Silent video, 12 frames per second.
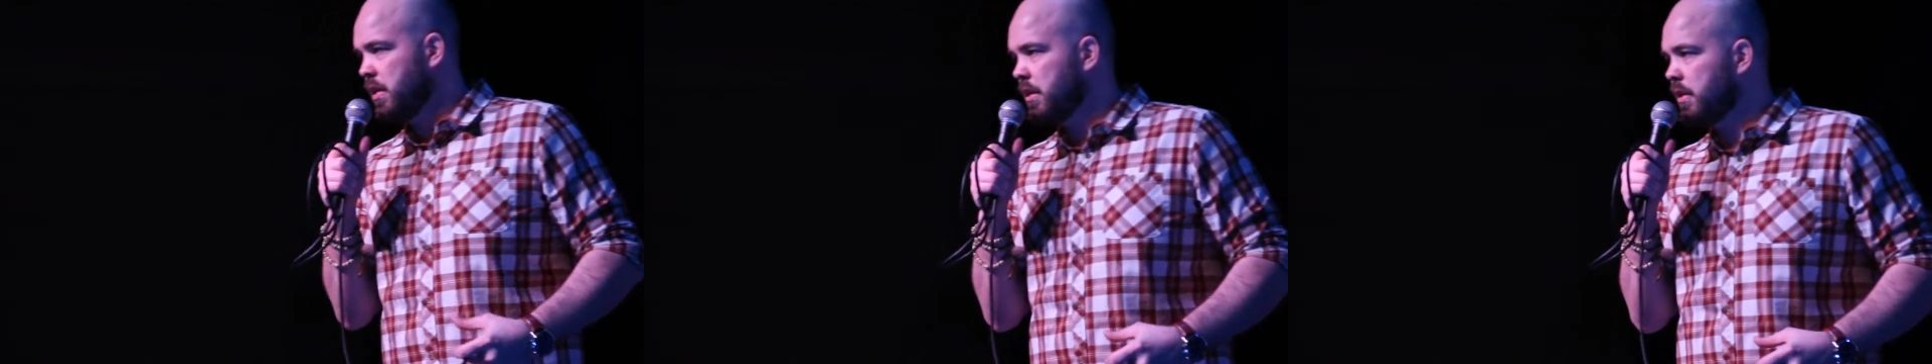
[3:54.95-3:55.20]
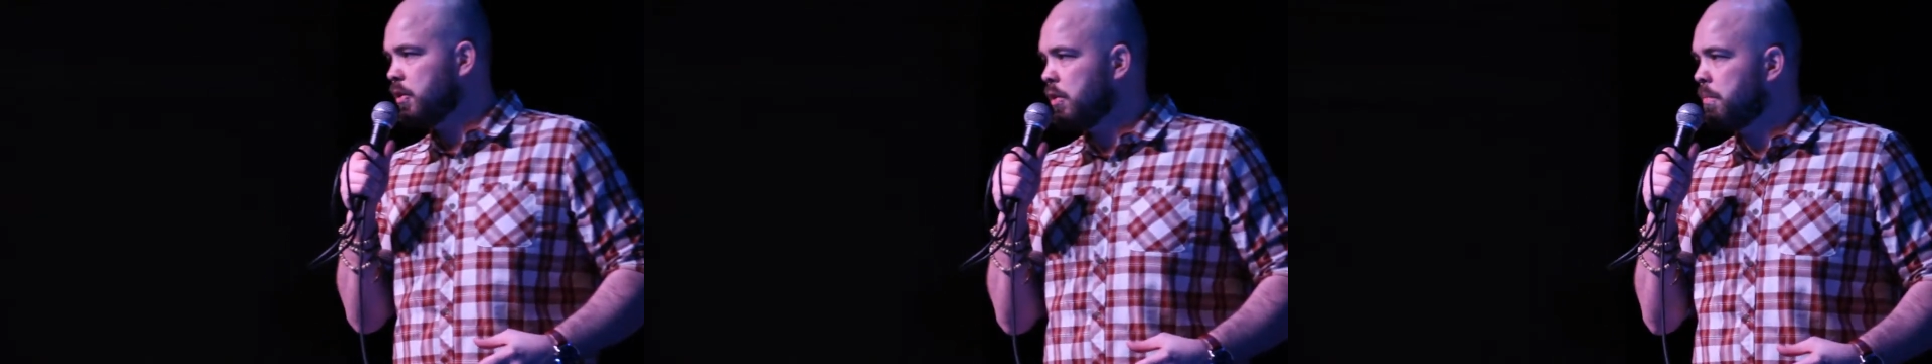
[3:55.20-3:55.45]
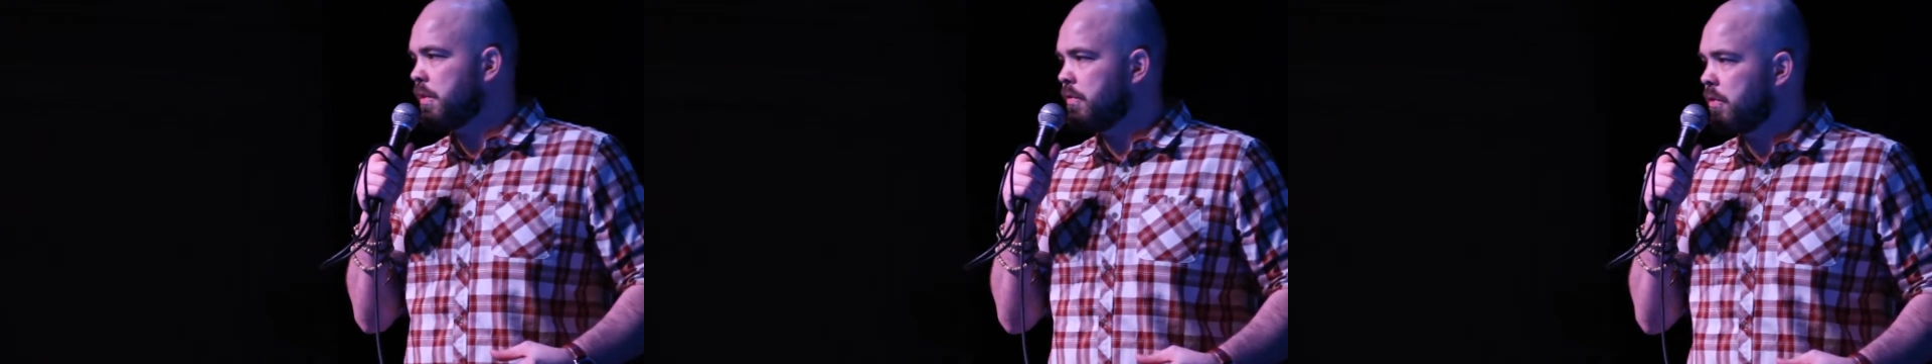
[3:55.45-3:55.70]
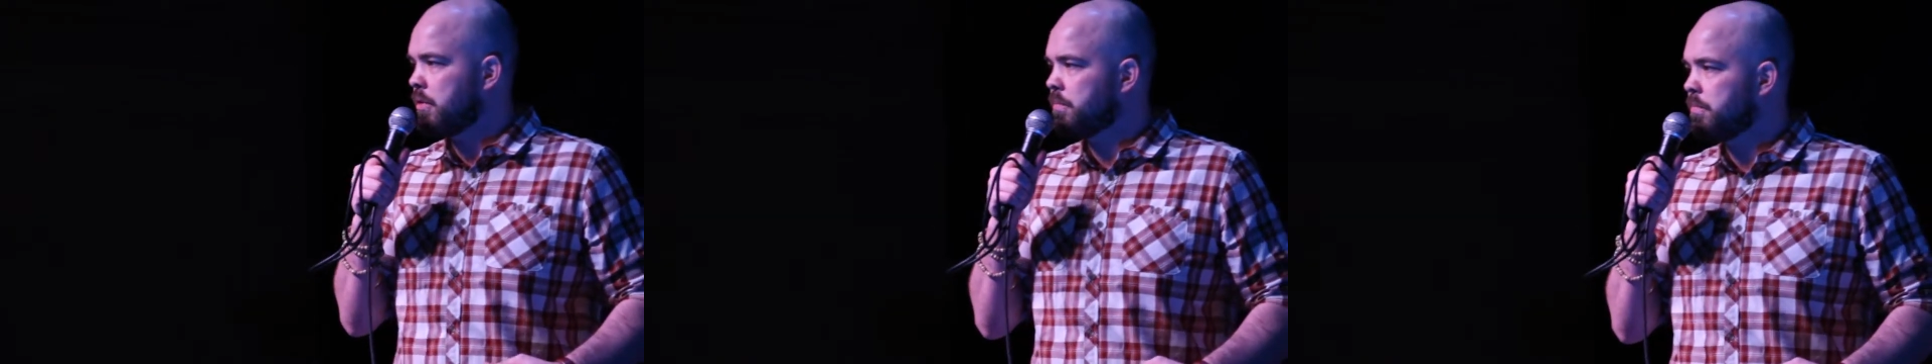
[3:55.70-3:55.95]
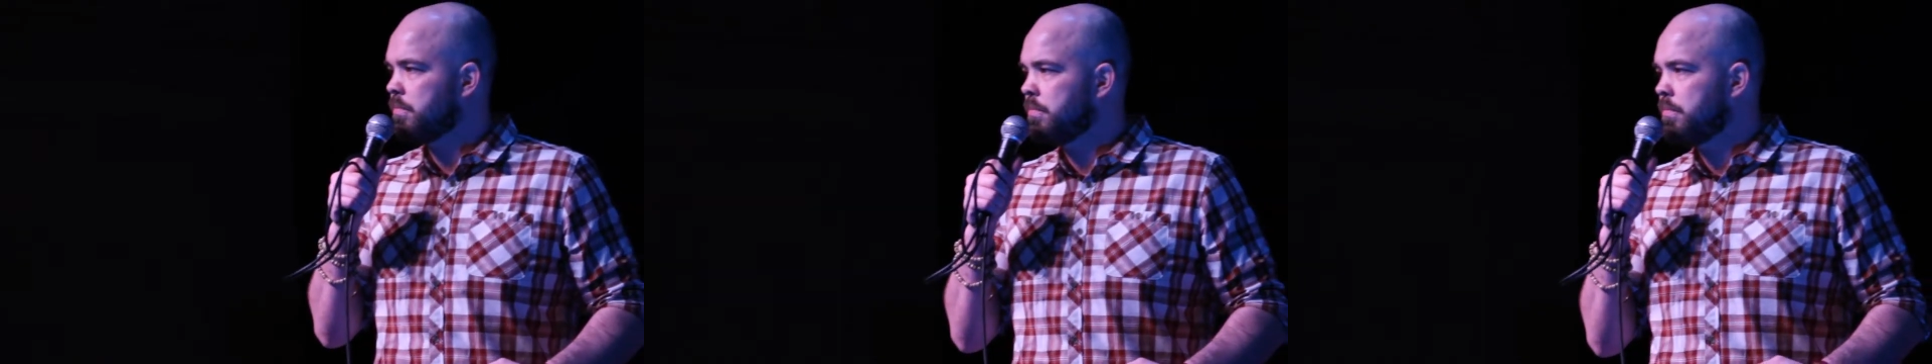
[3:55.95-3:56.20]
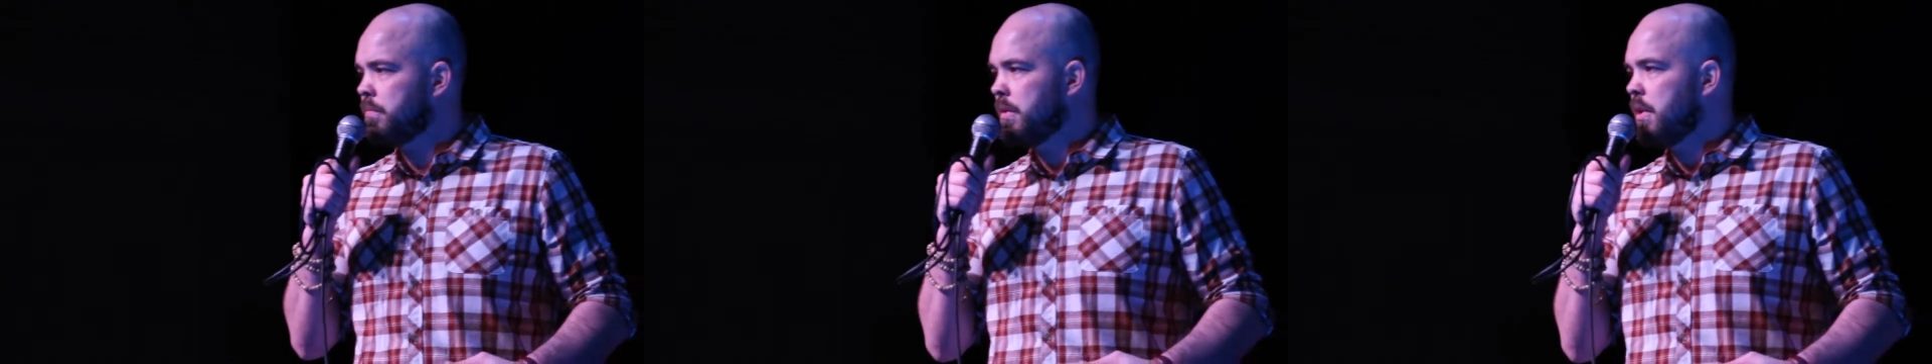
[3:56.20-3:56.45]
is coming from,
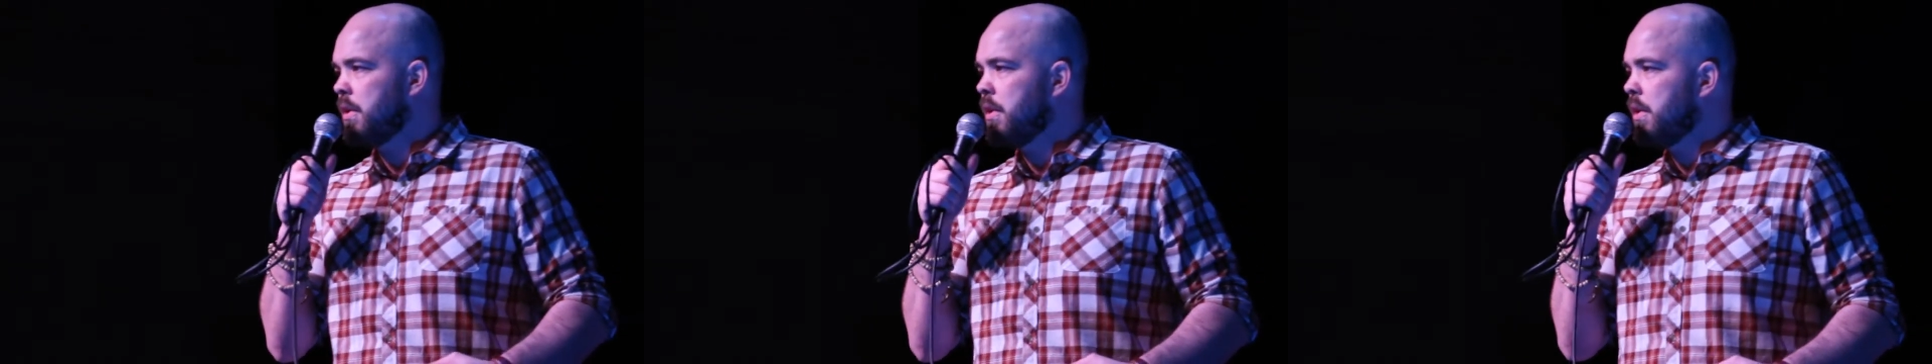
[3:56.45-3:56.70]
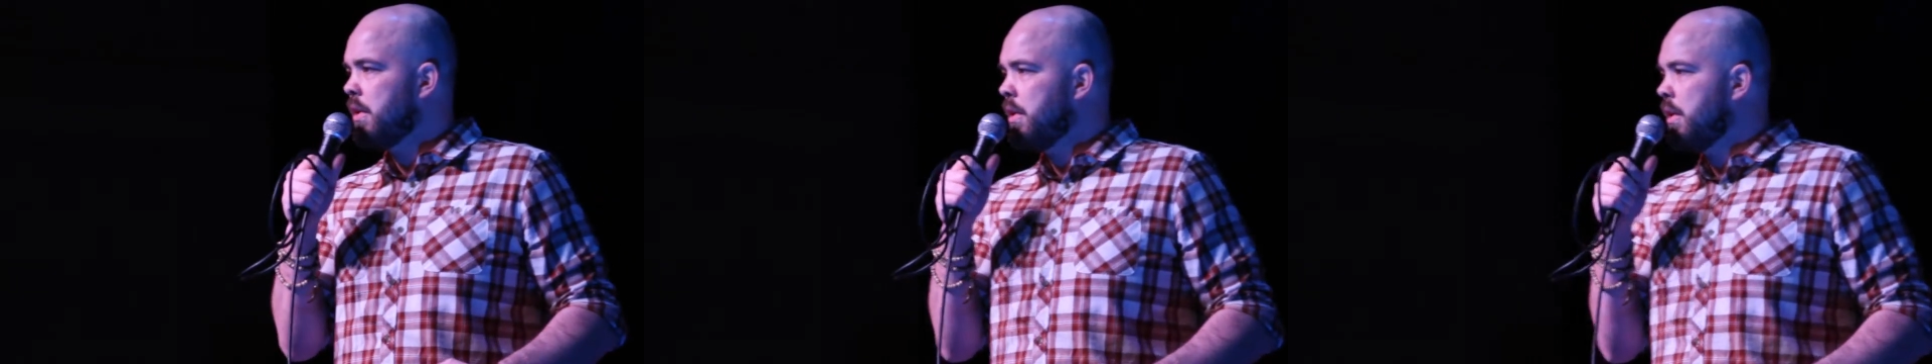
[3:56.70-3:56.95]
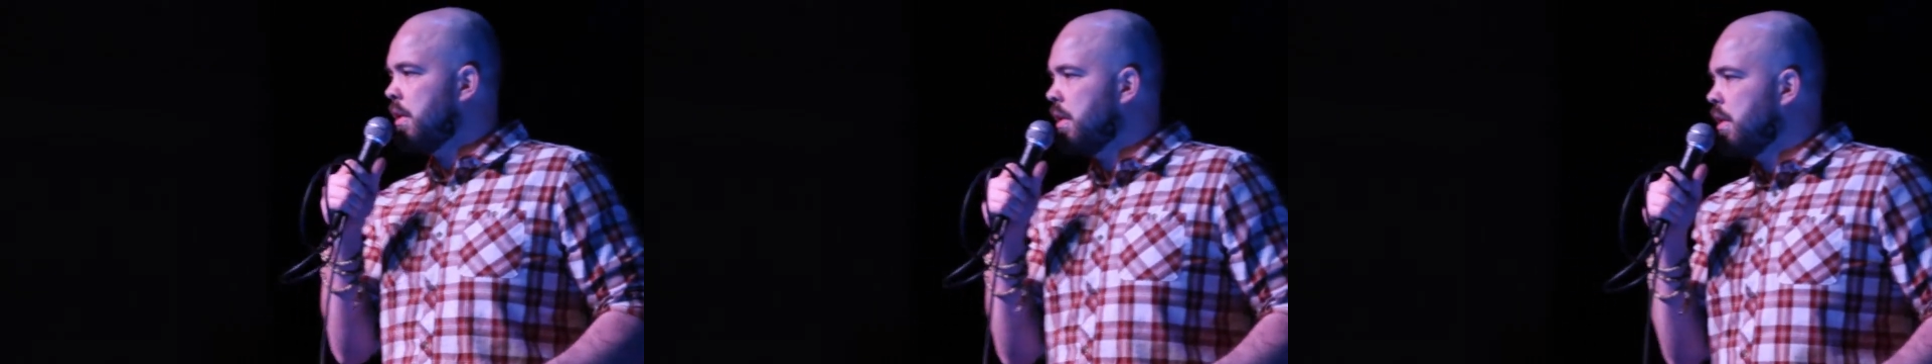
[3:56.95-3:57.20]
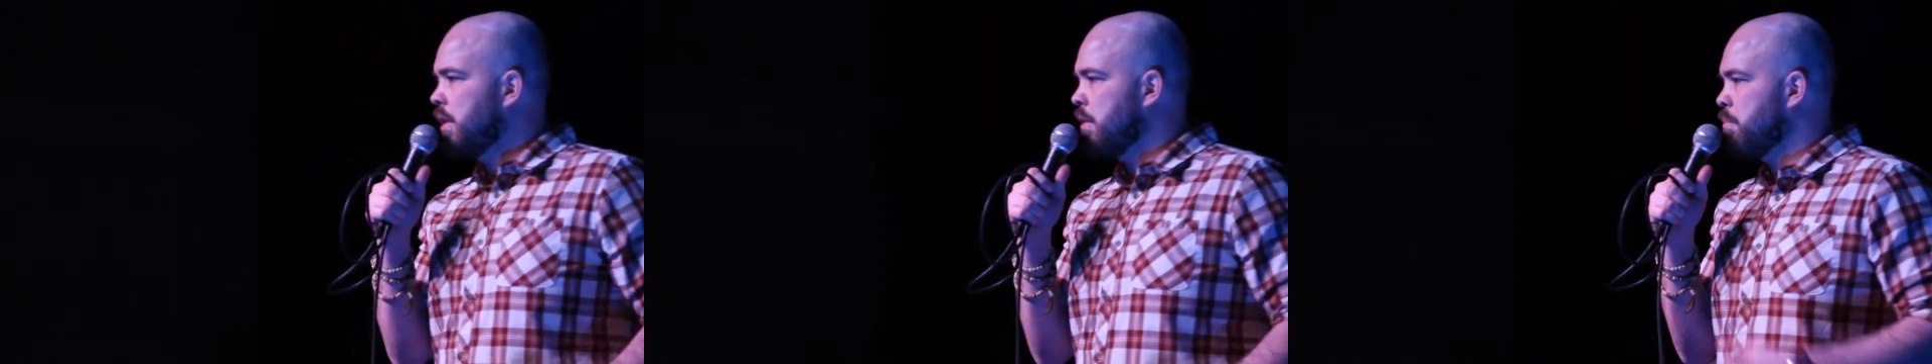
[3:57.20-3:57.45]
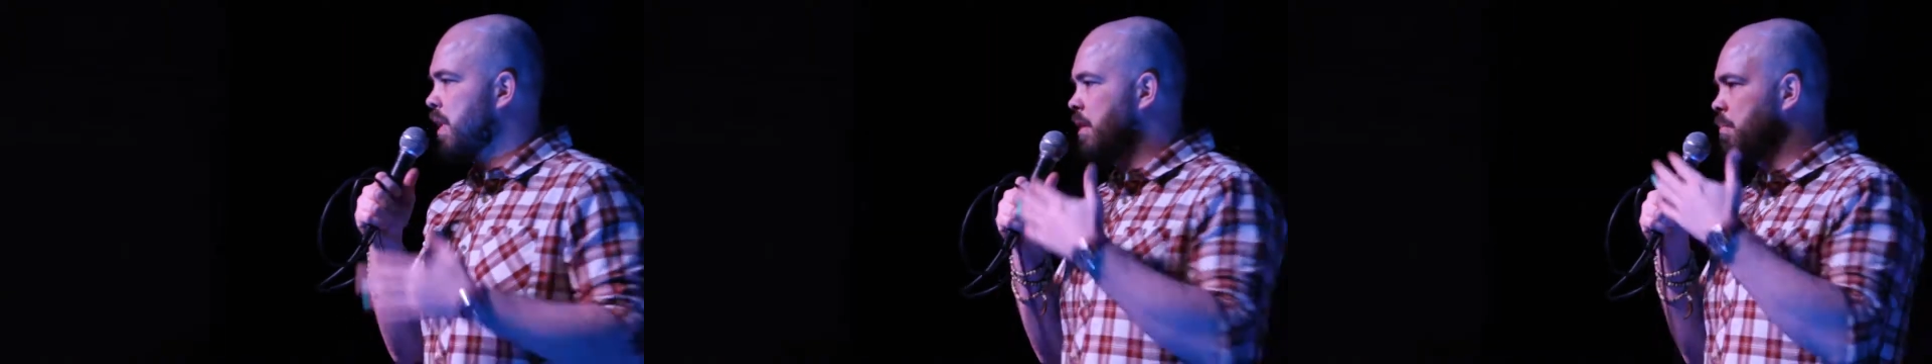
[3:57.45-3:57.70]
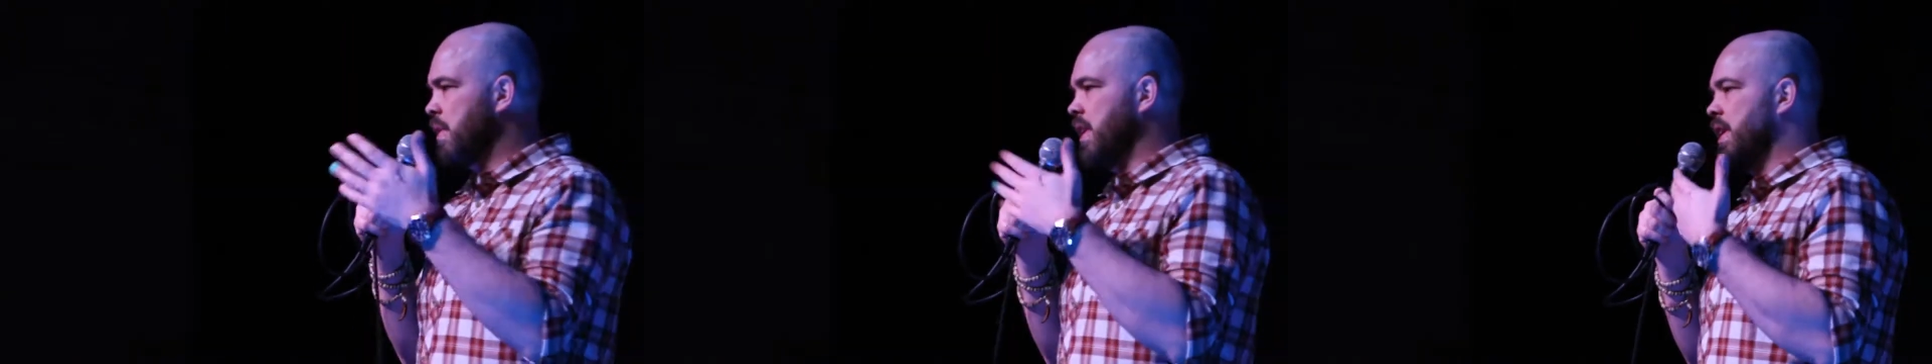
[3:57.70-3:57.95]
then
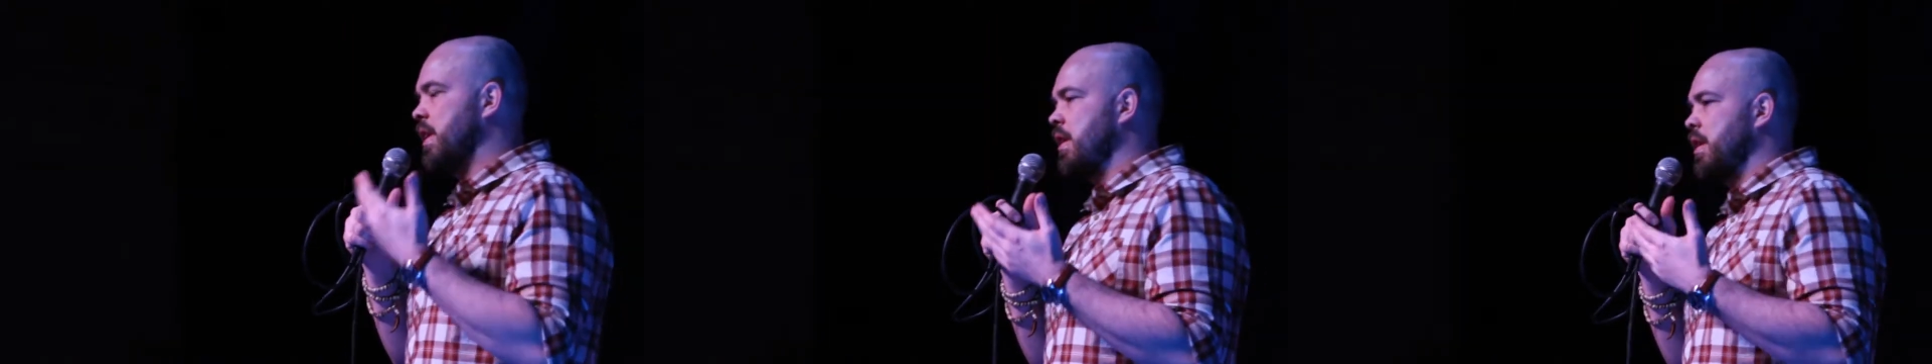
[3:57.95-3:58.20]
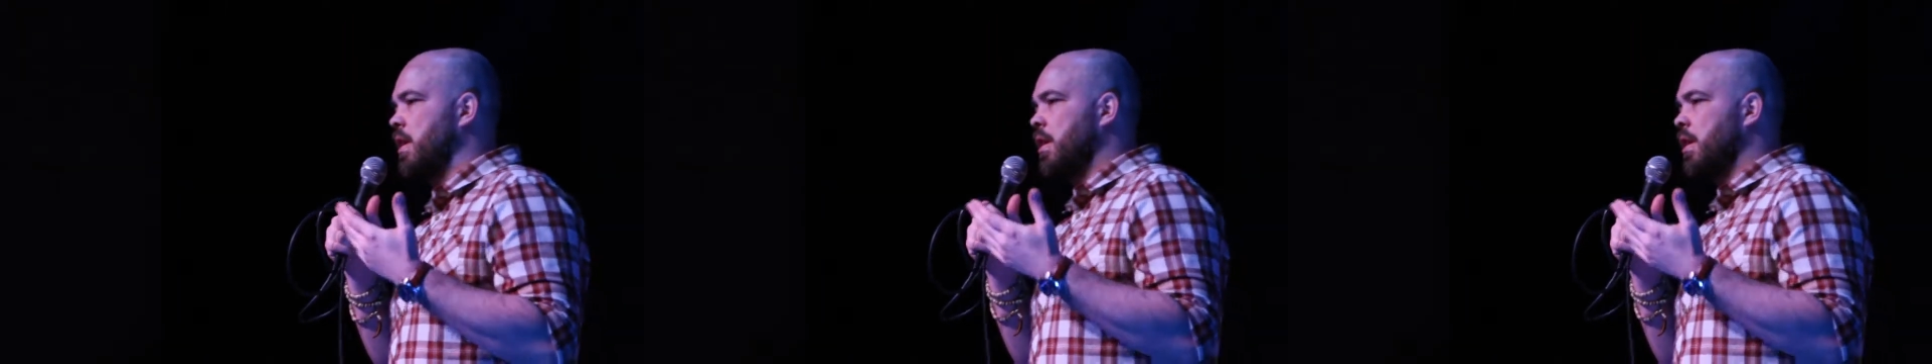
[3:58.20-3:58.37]
maybe